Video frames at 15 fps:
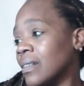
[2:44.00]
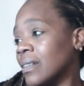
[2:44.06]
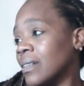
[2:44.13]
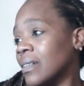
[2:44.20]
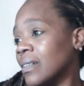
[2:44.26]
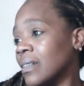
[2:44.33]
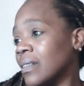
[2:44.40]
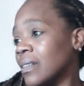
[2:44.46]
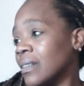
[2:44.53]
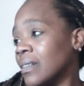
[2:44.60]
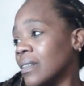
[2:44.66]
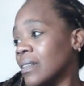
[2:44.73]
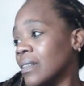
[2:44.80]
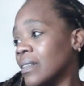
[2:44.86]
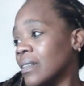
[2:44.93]

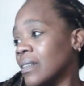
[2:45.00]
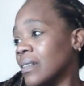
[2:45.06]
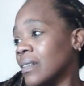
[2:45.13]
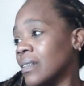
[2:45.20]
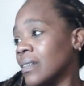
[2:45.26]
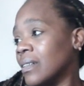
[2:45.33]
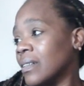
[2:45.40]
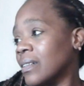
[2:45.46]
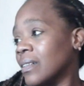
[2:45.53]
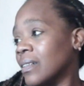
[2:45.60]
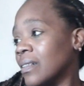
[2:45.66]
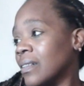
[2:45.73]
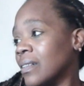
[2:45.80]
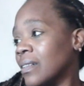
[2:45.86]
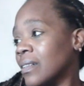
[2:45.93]

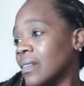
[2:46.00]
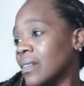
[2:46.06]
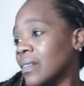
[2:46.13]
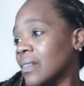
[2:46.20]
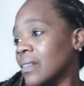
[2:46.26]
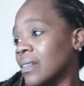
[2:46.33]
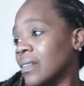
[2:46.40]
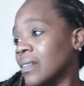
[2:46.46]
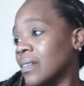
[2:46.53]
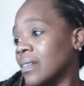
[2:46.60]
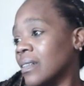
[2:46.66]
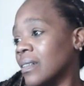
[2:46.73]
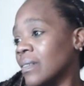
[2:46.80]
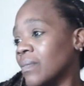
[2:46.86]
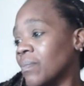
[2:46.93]

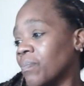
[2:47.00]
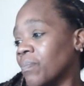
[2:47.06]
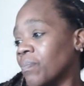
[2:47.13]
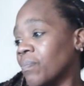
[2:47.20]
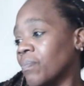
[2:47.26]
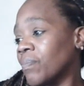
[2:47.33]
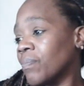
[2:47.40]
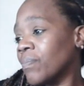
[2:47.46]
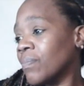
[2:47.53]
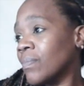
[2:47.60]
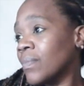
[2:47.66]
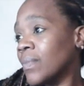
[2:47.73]
No one is speaking in this clip.